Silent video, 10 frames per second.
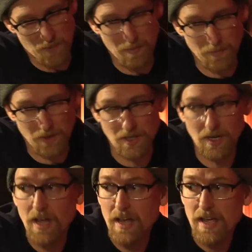member,
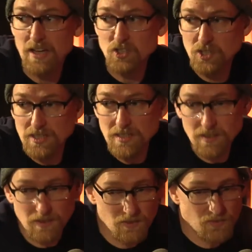and
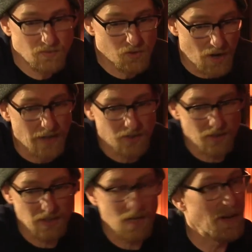she tried to
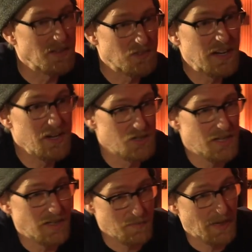get up on stage and
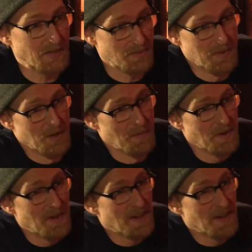take the mic from him.